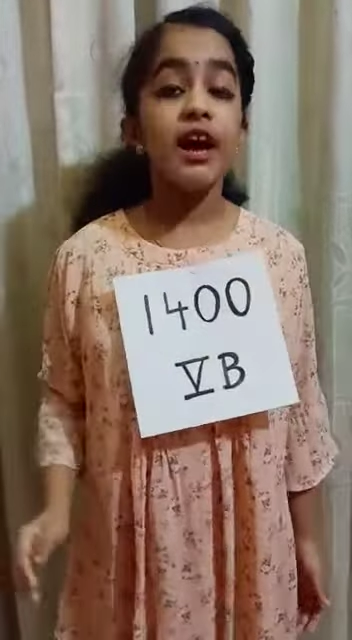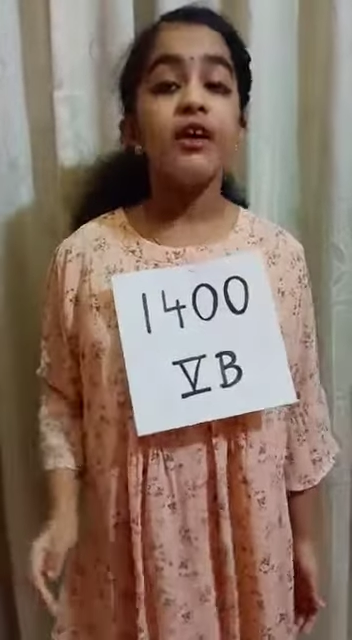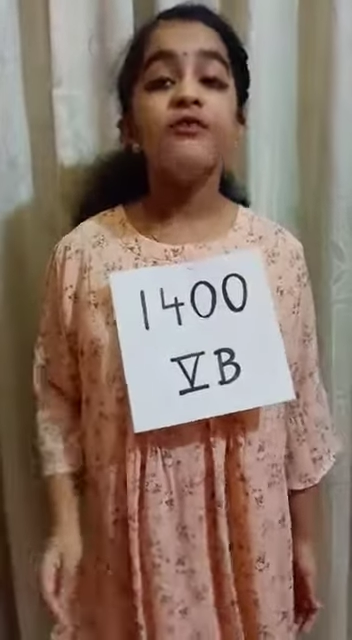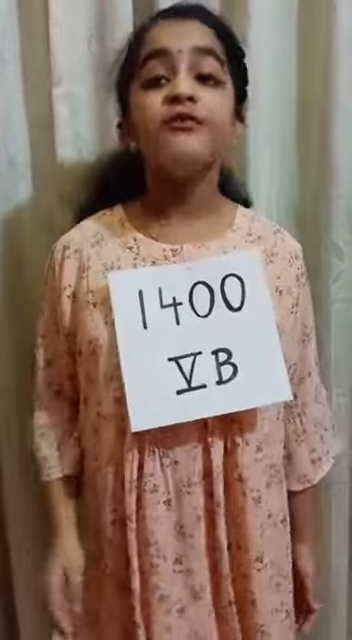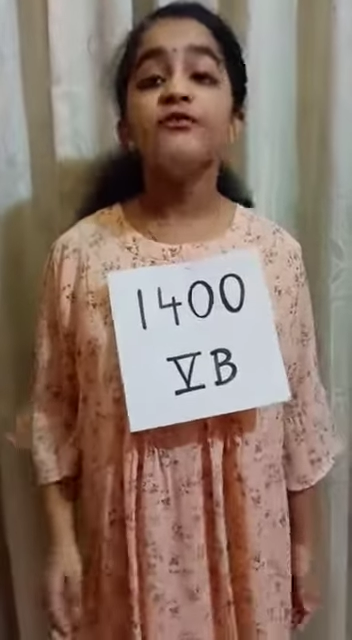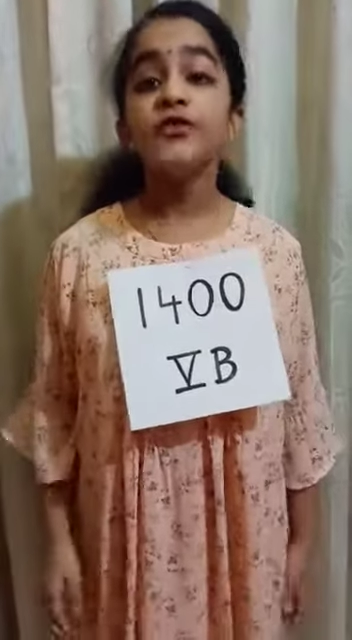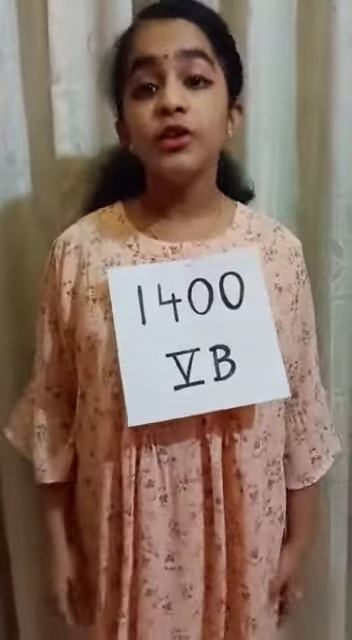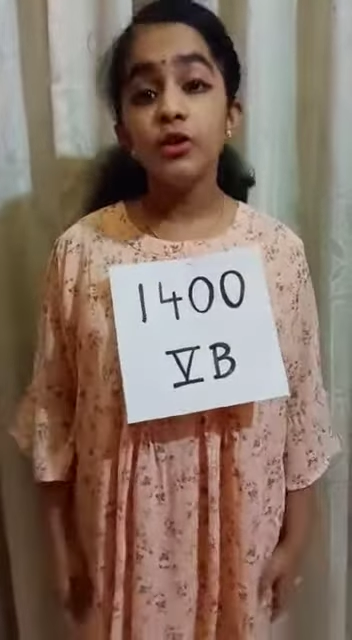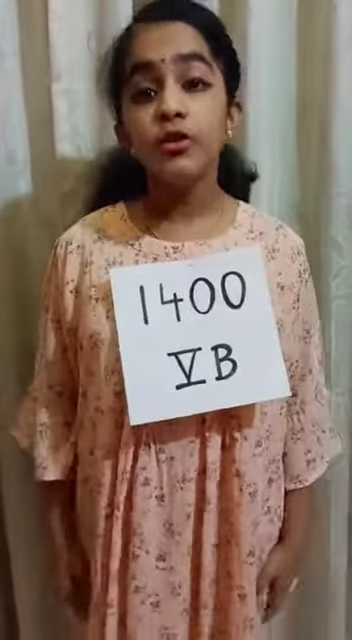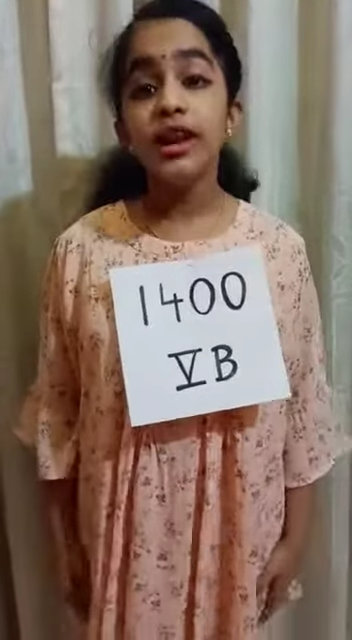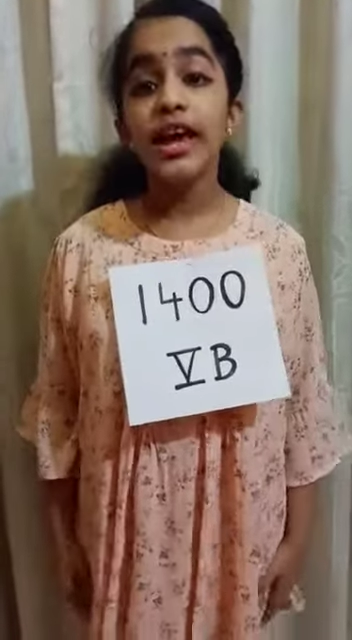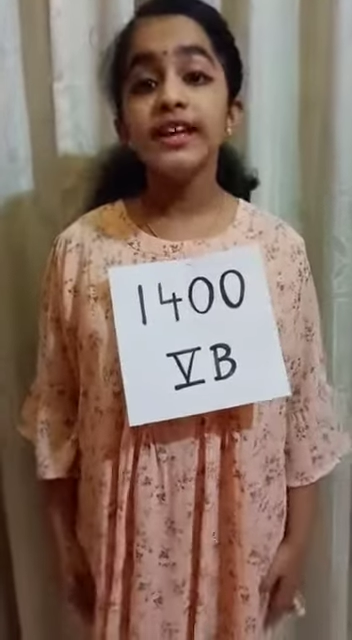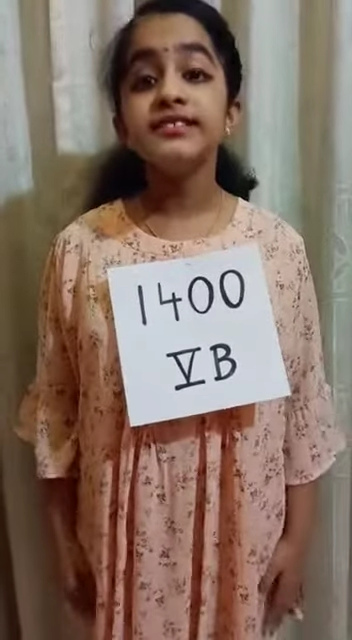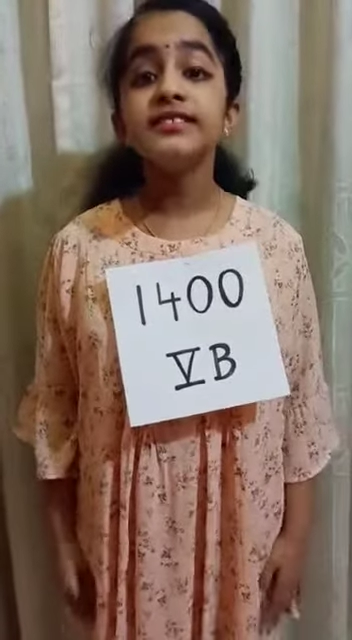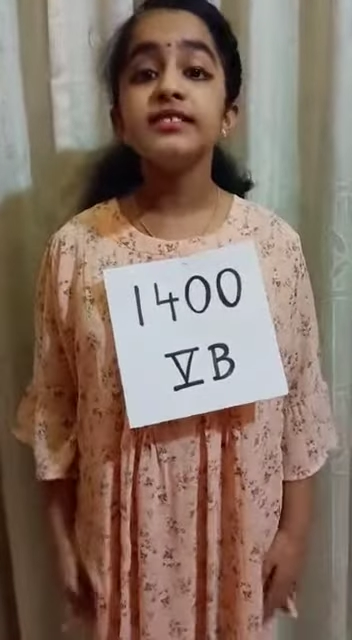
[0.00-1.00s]
a few
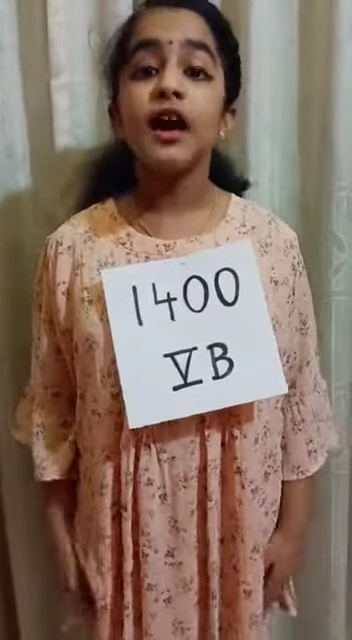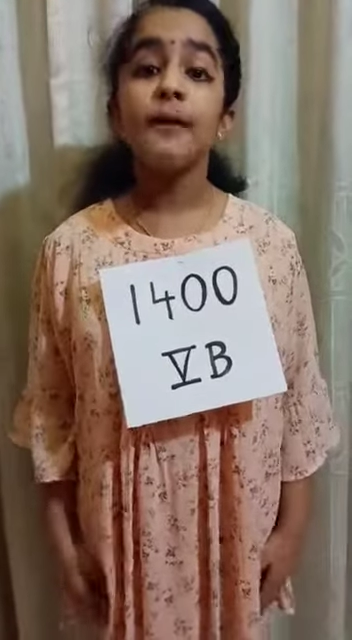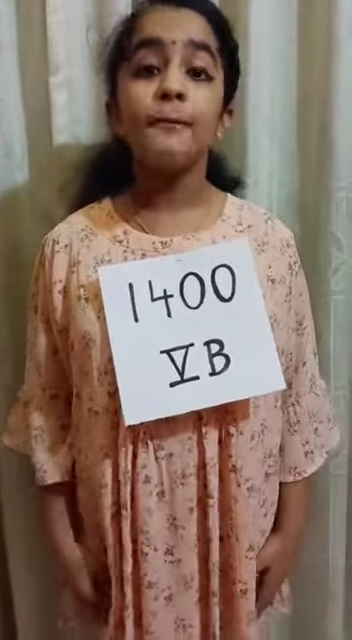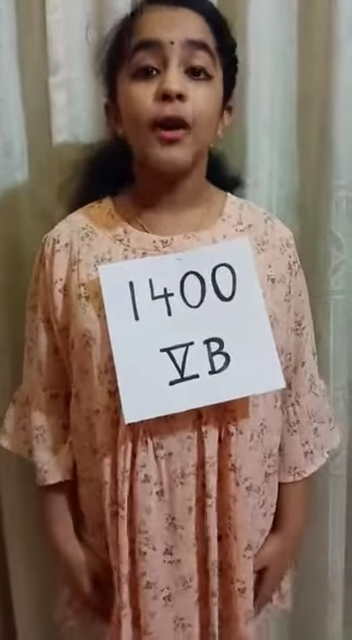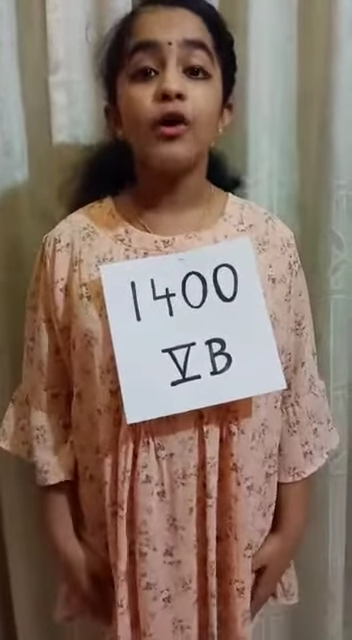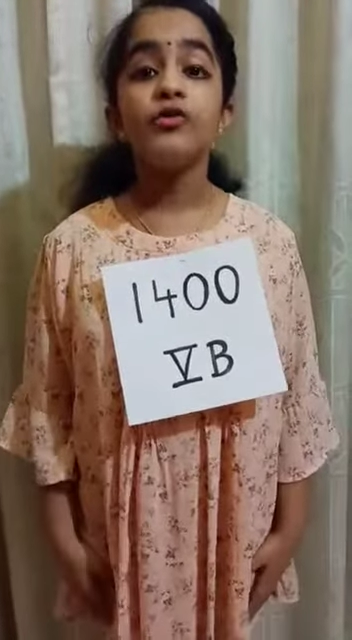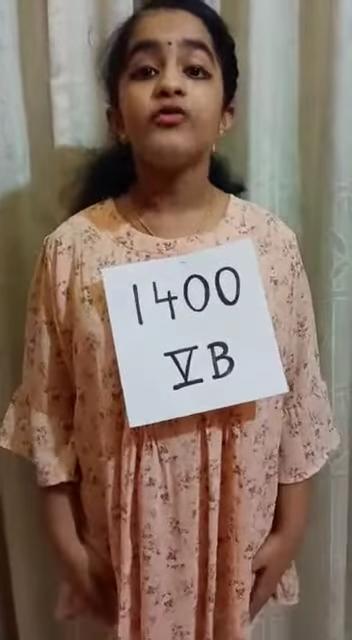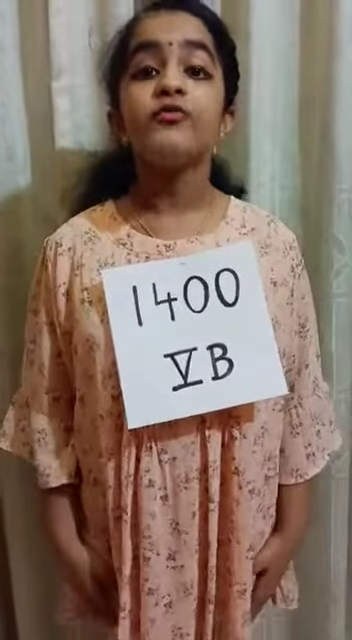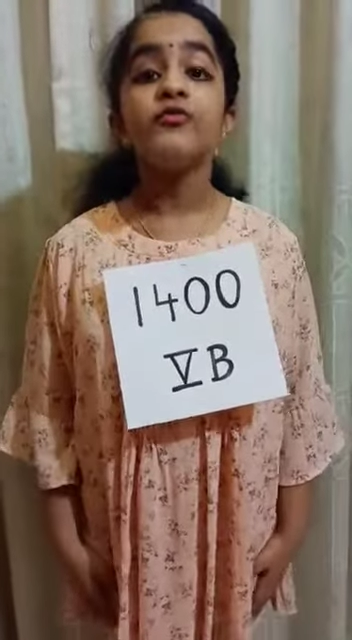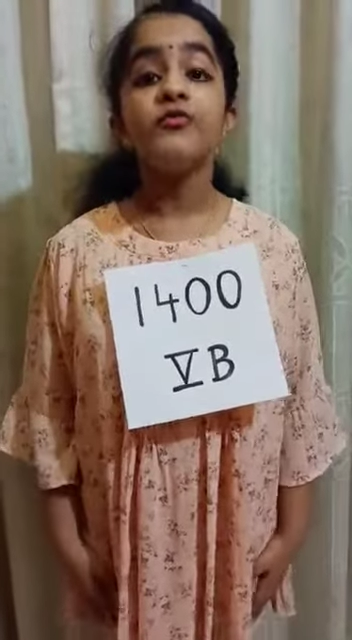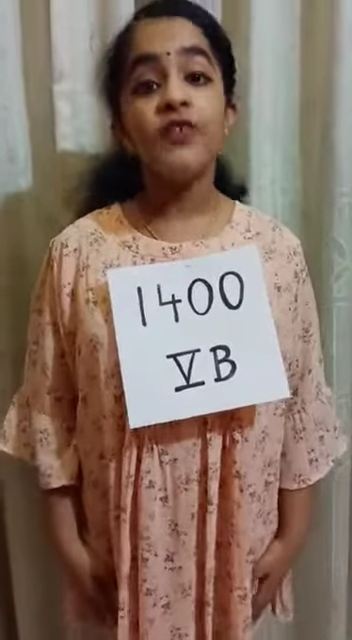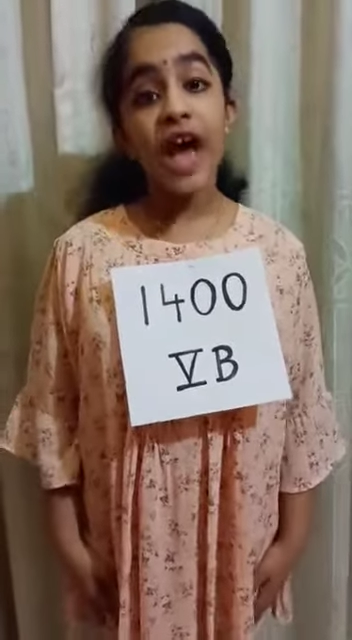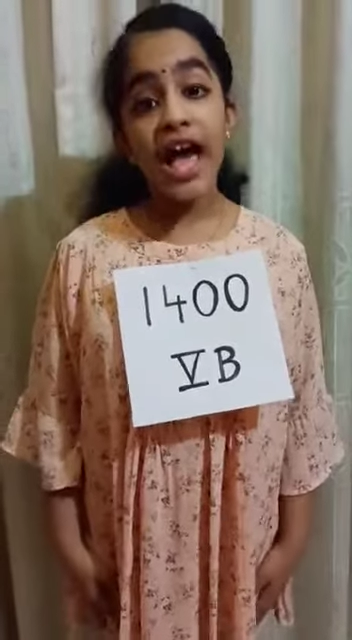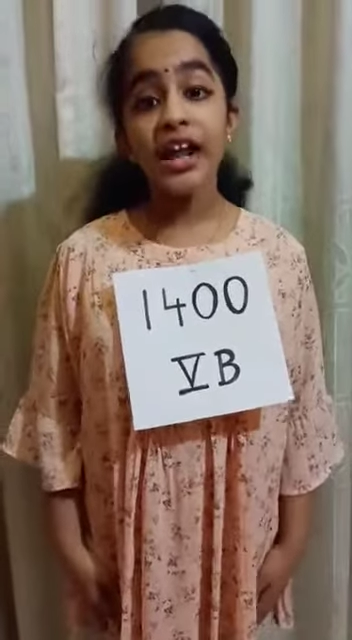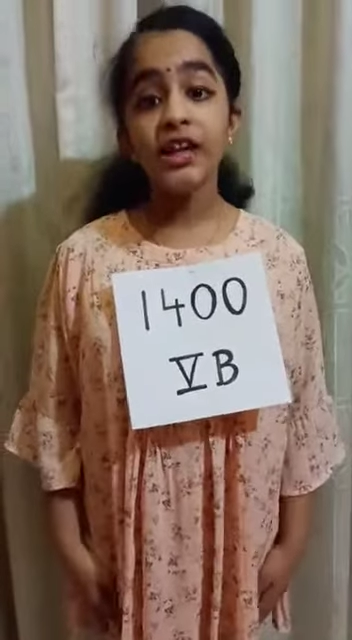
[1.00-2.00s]
lines about
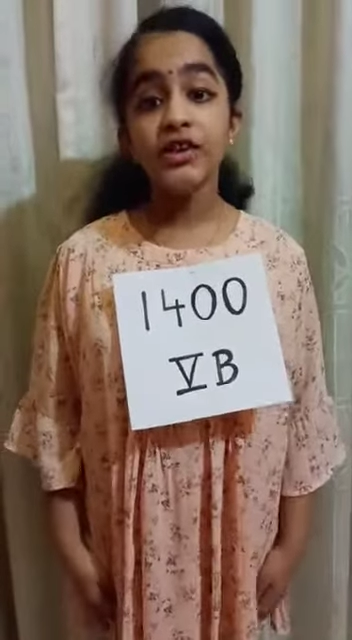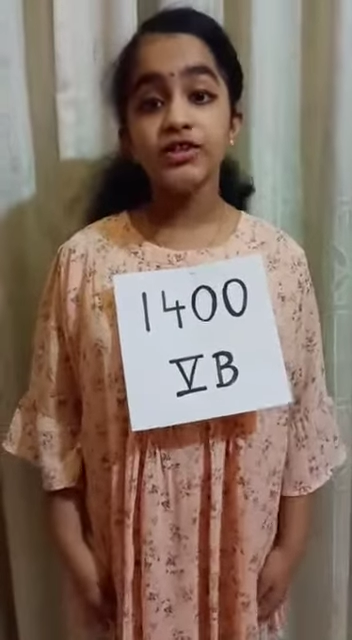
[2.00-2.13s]
value